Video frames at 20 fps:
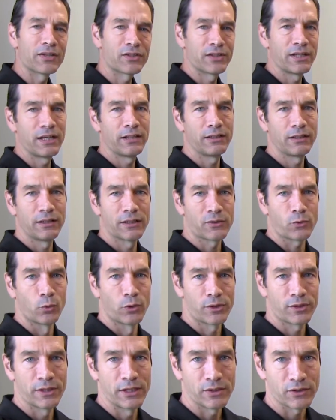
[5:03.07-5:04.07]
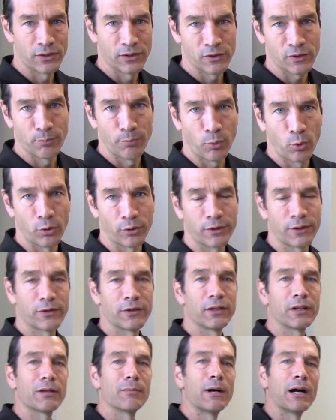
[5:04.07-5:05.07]
a standing desk workstation, it's important to
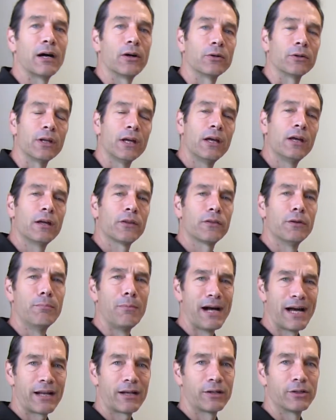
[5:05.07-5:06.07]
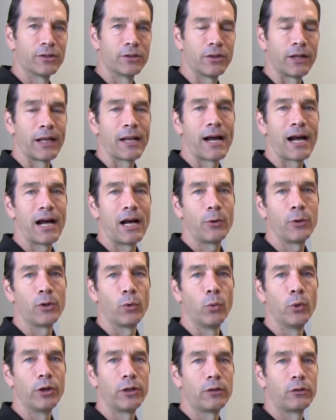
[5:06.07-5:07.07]
think about the monitor and how it
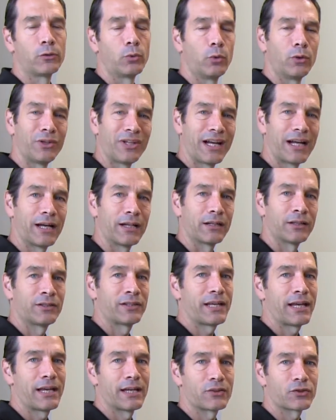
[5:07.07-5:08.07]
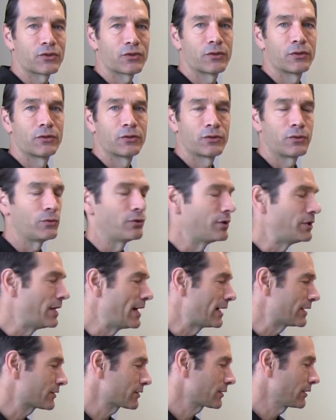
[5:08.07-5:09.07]
will or will not attach to the
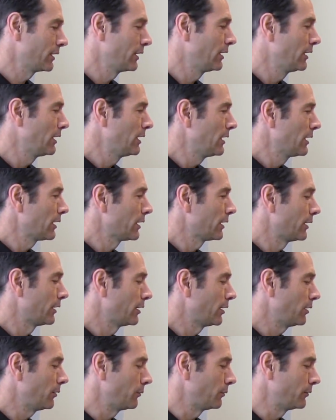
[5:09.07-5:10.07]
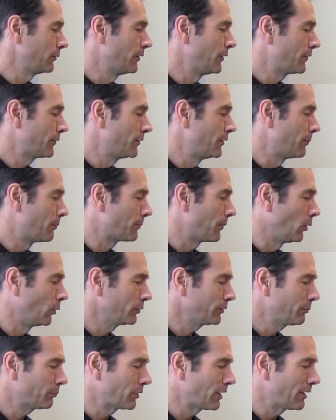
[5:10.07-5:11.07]
desk. The
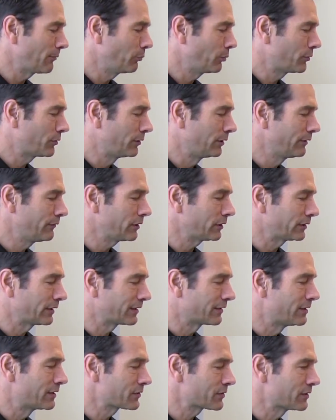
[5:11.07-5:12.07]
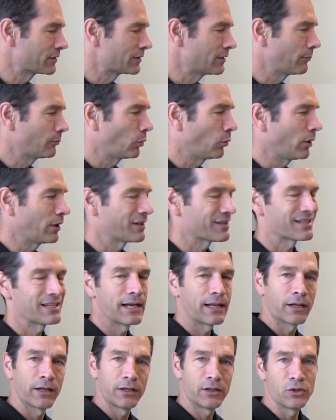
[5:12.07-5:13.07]
only problem with leaving it like this is, number one, it's
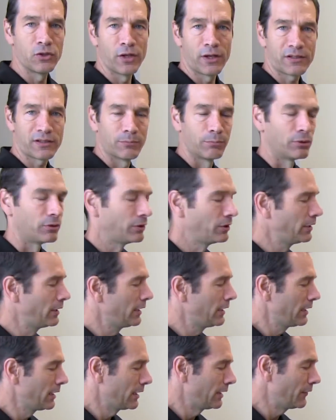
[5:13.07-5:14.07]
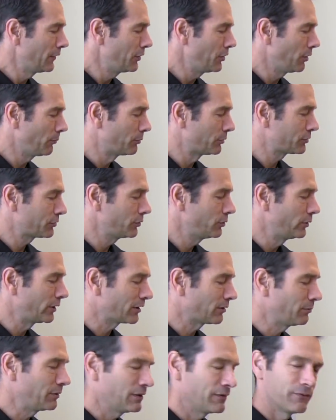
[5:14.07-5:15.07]
not height adjustable, and then number two, it
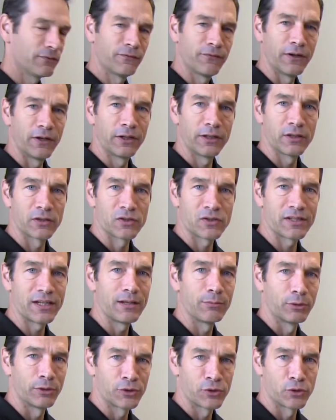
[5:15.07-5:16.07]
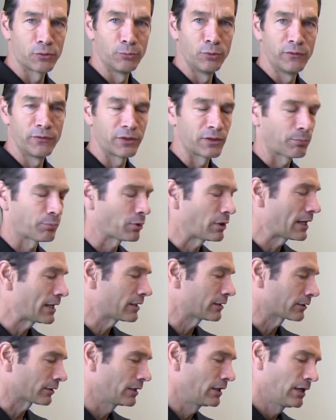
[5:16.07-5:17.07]
can be fairly unstable as you're moving the
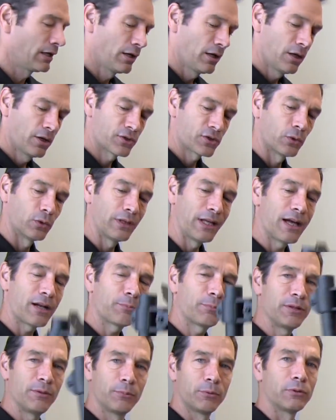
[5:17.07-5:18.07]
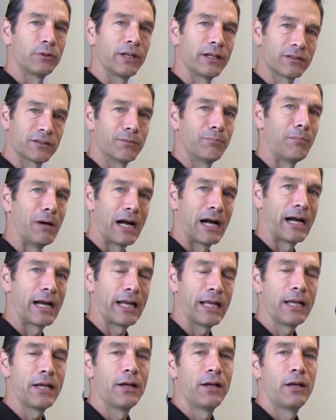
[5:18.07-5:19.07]
product. So a lot of people like to
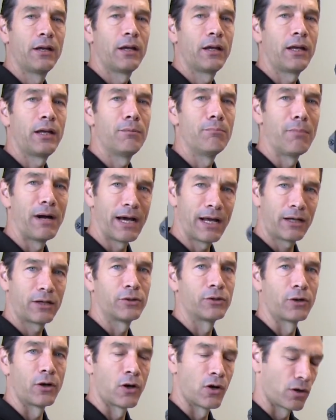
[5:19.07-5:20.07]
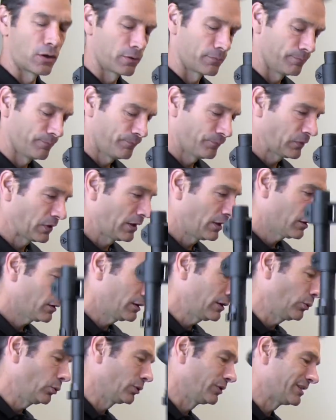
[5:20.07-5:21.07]
buy a monitor arm
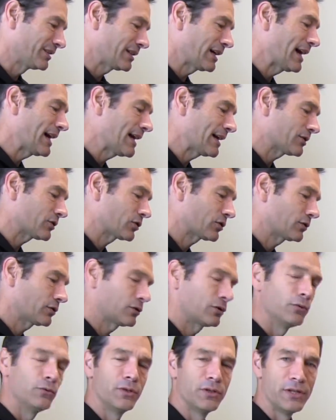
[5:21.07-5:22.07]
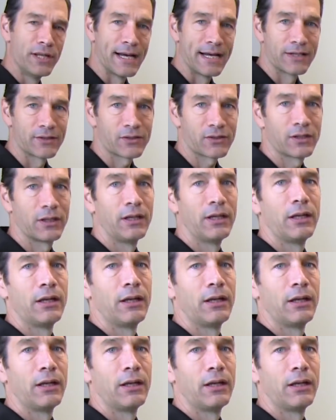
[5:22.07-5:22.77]
that will attach to the desk